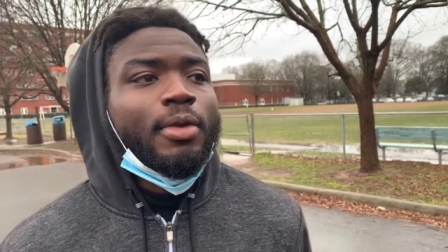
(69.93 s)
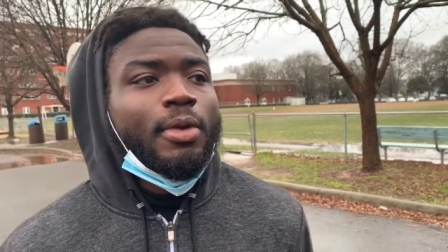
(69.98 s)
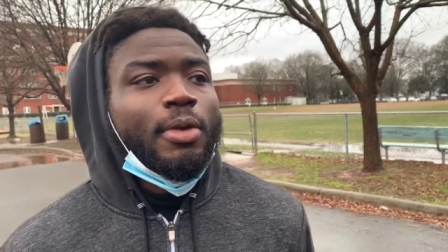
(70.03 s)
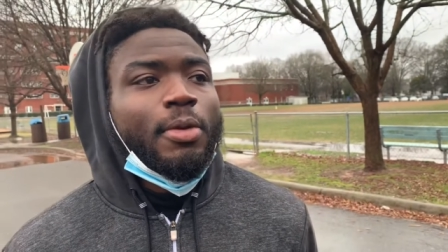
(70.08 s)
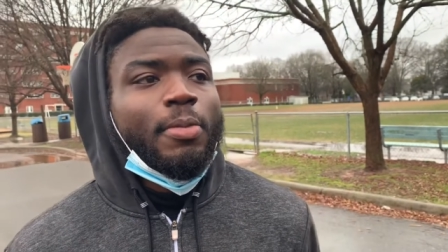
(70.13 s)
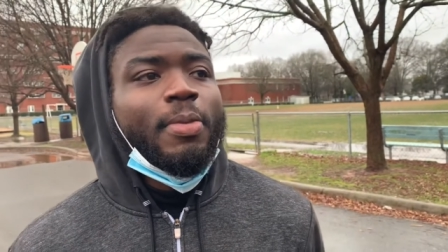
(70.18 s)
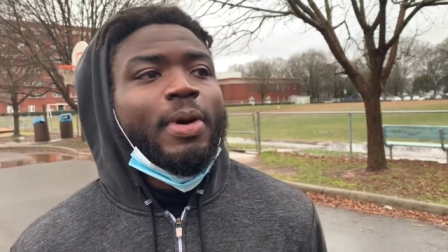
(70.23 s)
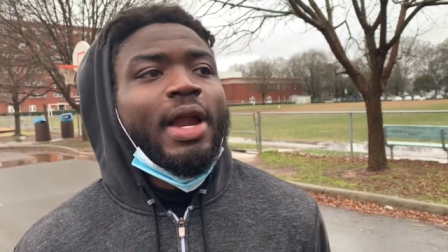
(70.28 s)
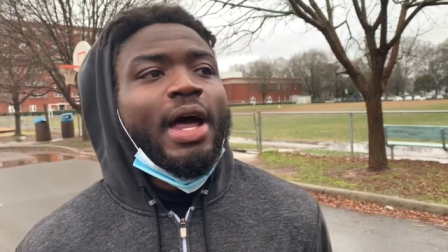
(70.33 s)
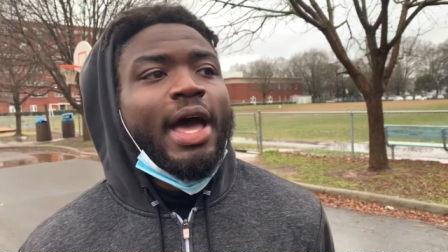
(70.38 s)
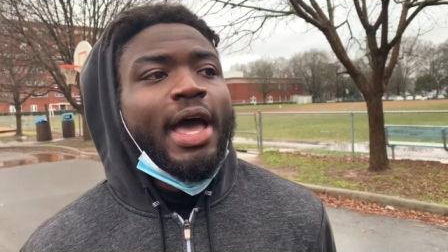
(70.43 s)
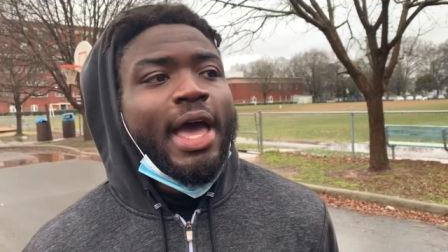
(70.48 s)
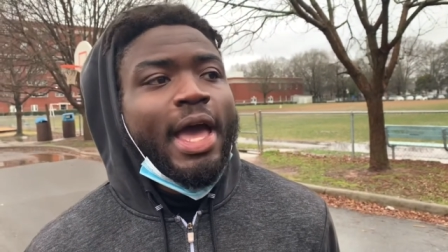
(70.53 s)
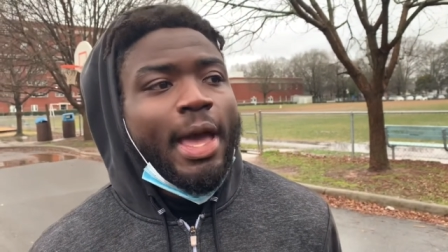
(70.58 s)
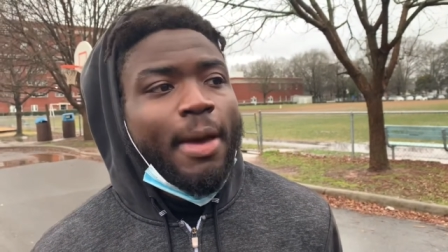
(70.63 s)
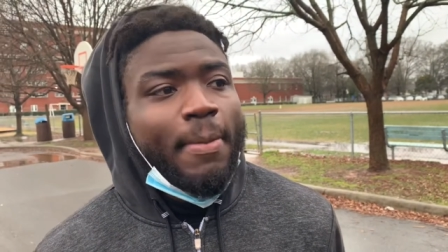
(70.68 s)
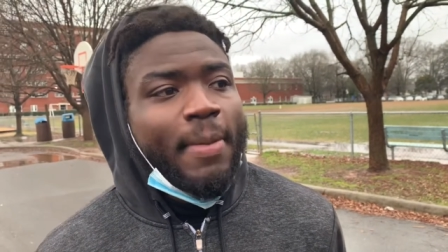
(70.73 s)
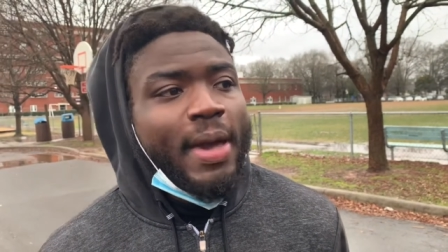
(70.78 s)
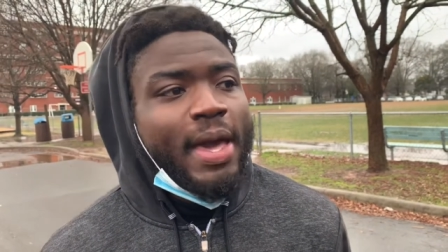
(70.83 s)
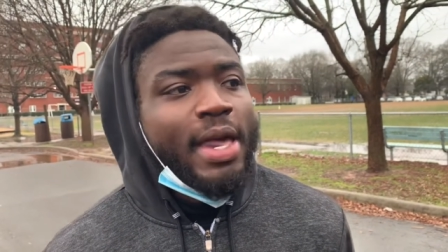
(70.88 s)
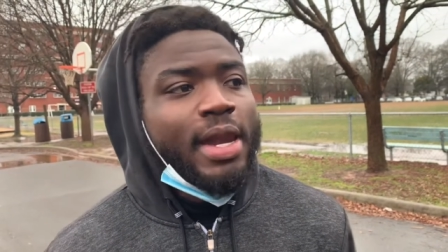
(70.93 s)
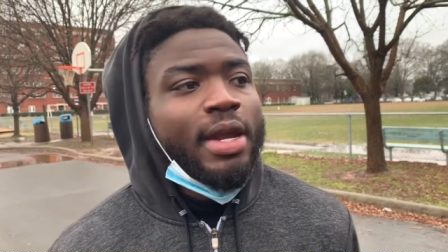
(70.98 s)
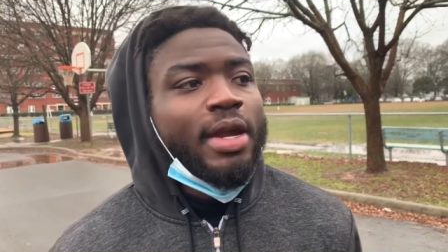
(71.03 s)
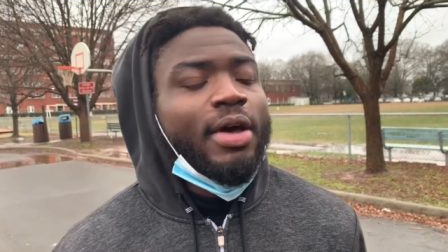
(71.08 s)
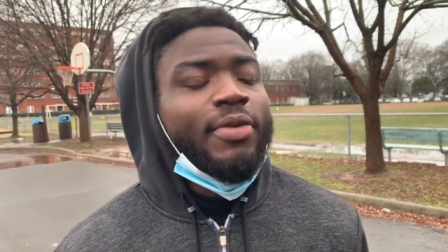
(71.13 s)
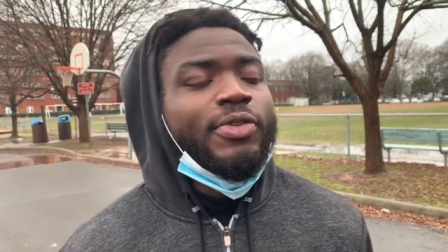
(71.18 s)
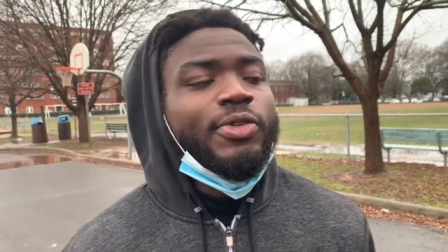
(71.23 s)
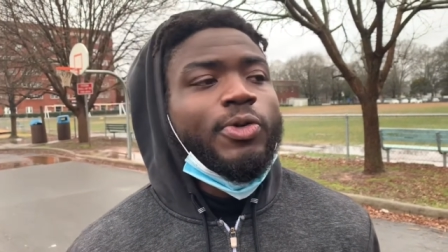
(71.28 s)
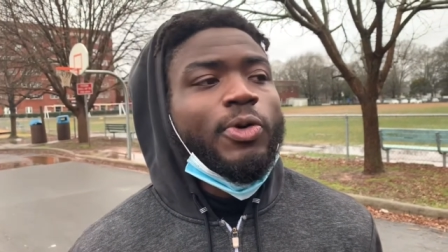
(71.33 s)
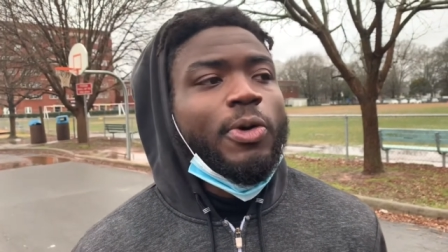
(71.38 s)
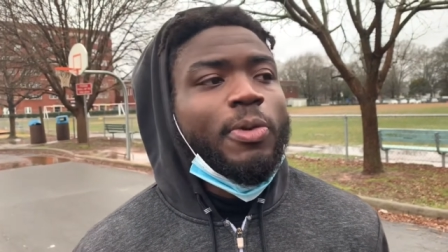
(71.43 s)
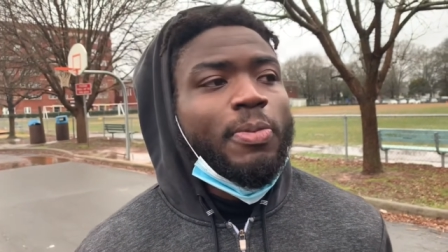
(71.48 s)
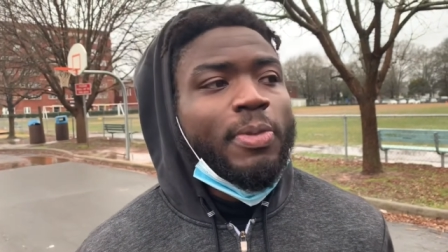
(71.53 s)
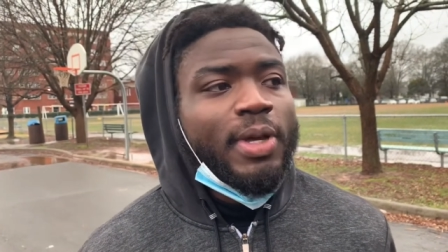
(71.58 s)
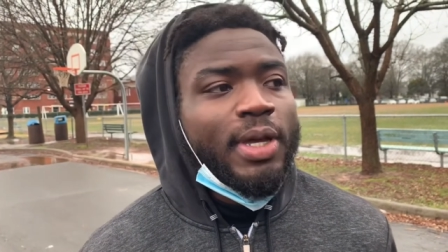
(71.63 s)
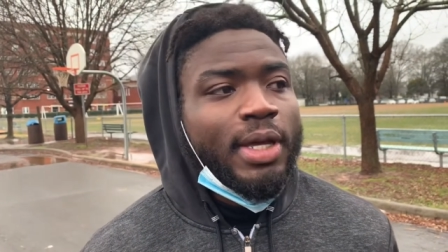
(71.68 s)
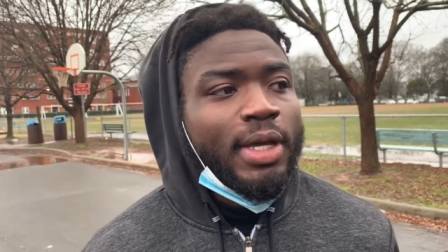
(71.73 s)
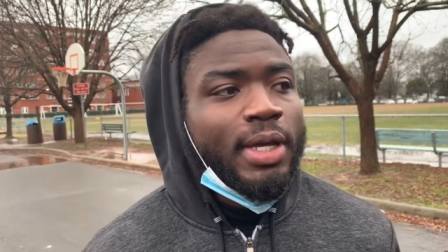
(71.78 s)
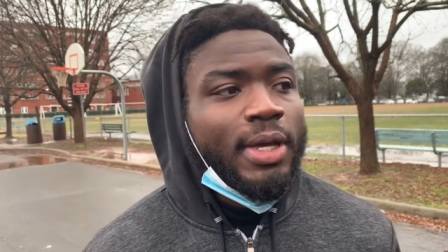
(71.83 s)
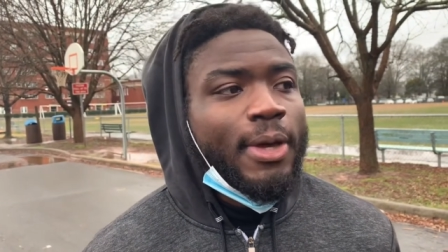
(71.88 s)
But I am man enough to
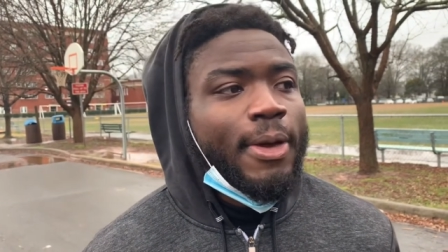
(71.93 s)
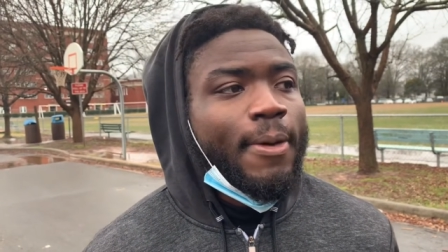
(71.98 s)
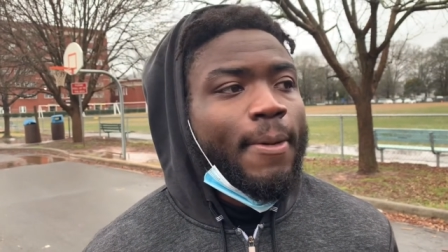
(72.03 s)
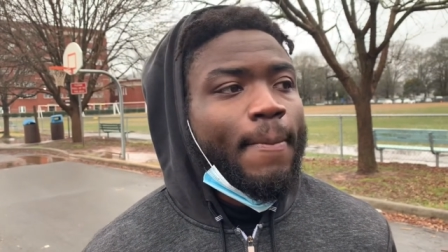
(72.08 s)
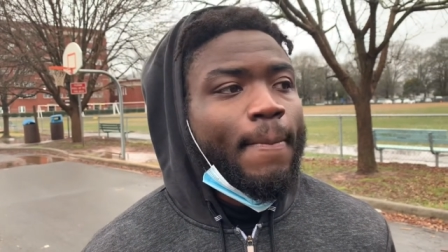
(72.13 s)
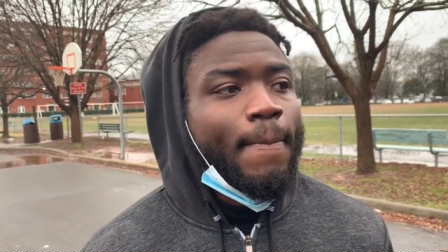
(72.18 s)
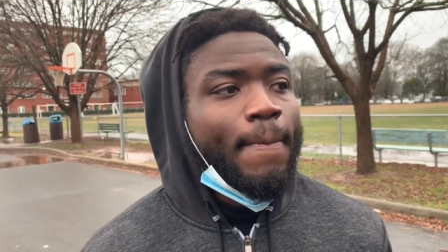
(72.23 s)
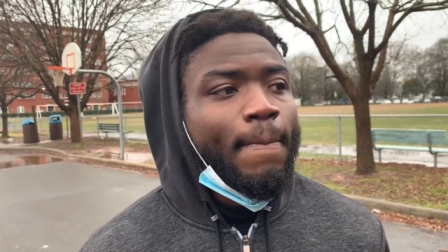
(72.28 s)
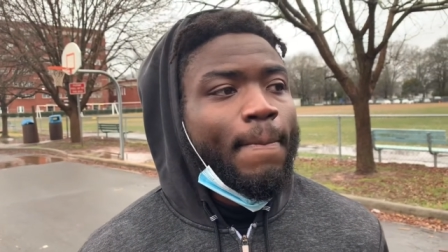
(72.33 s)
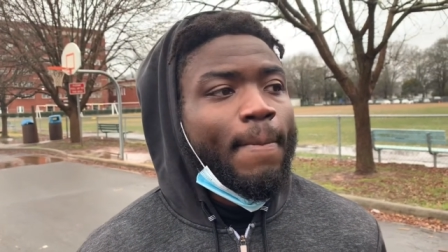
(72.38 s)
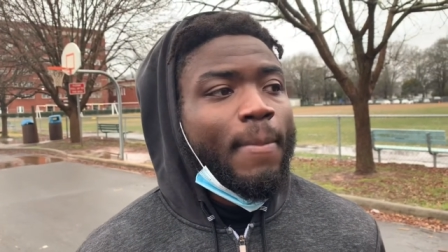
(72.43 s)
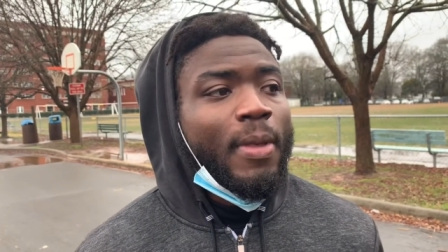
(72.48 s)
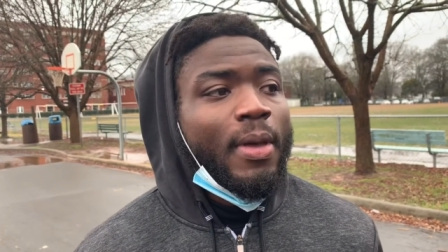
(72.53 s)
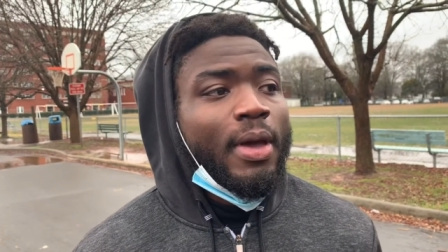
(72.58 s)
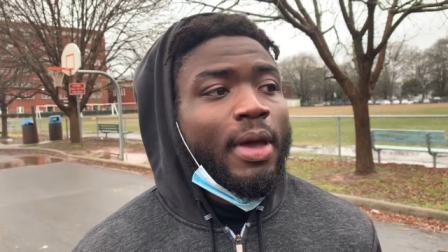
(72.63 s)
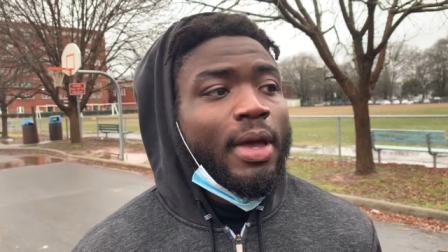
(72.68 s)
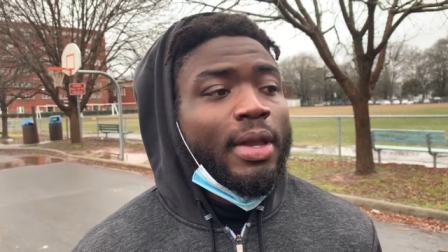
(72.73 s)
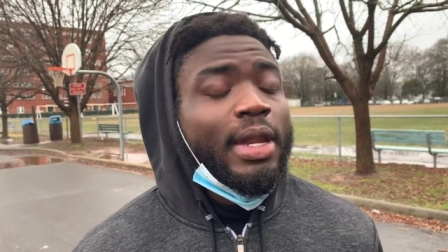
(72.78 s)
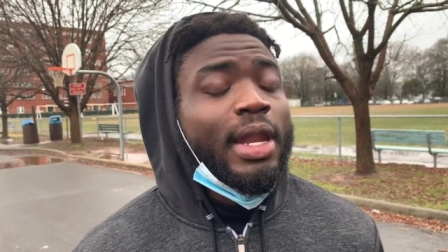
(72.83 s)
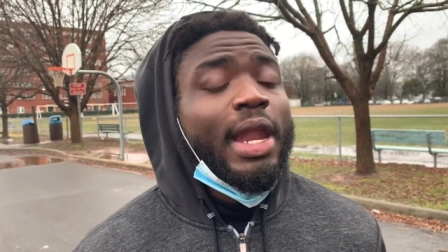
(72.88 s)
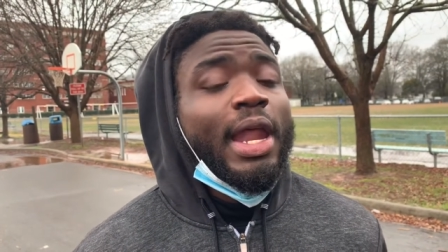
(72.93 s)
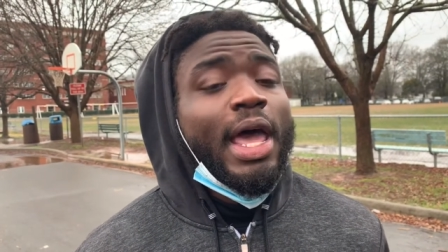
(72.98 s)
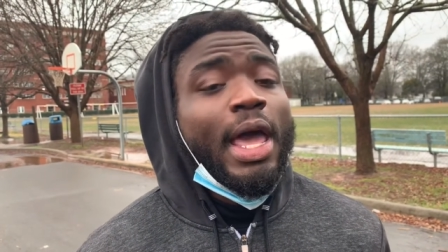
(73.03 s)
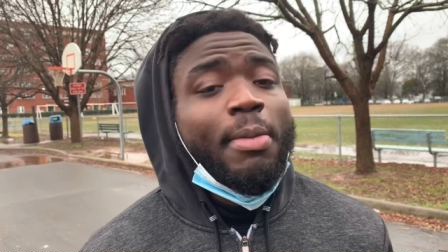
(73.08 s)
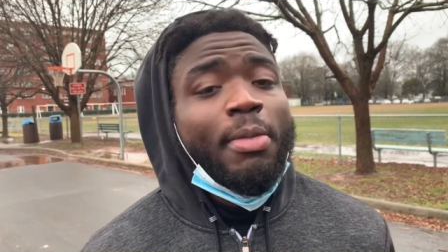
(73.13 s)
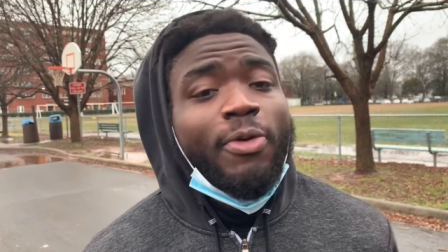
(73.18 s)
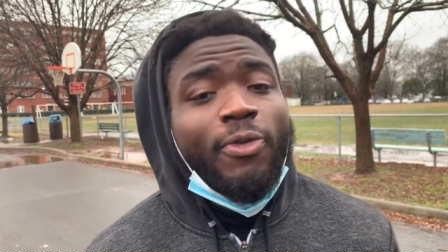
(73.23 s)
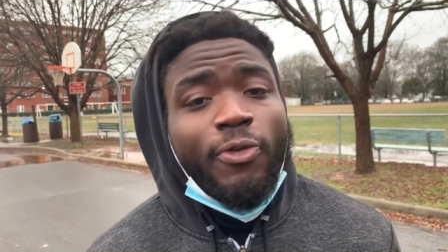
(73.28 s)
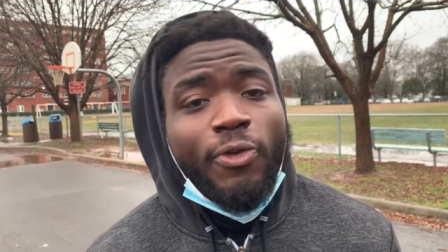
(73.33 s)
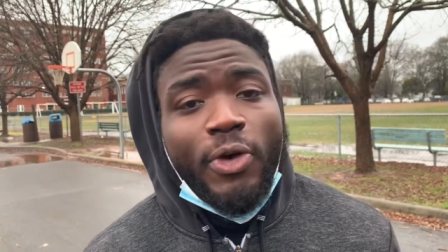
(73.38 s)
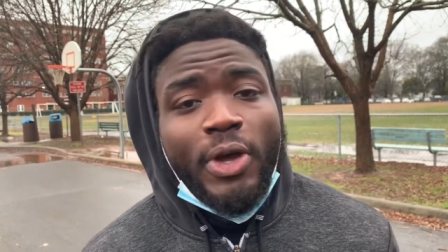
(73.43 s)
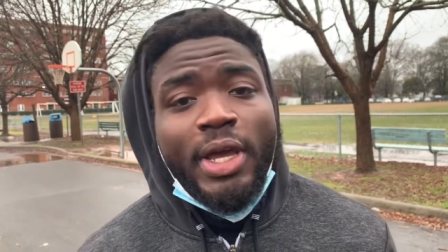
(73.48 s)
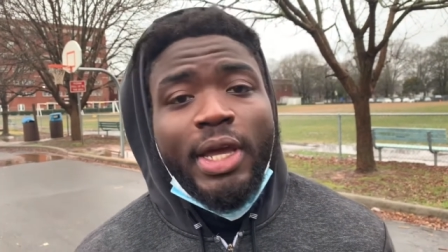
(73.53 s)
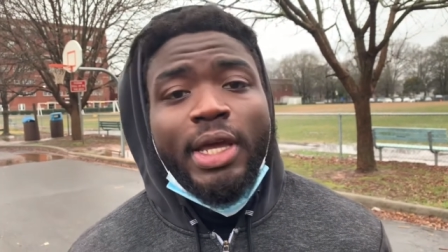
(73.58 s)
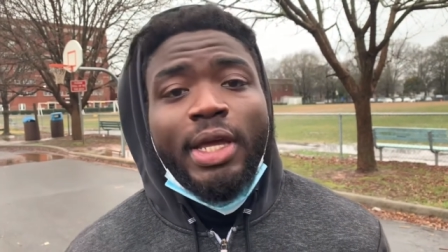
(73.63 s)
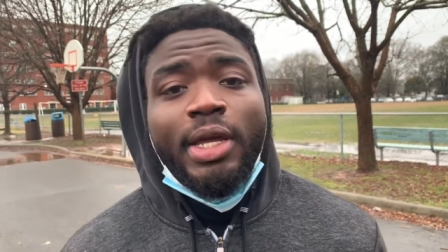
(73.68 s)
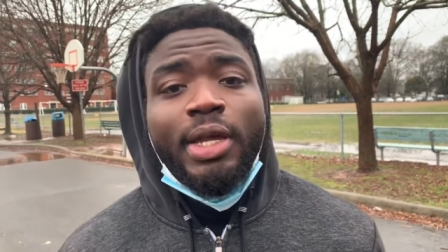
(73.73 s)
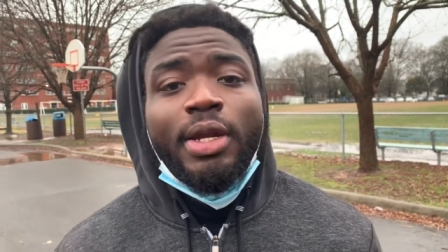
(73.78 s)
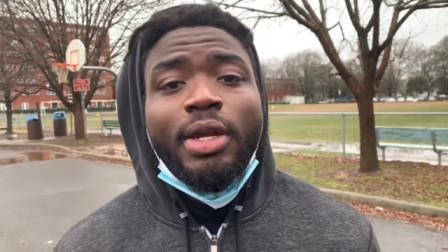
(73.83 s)
admit that I am afraid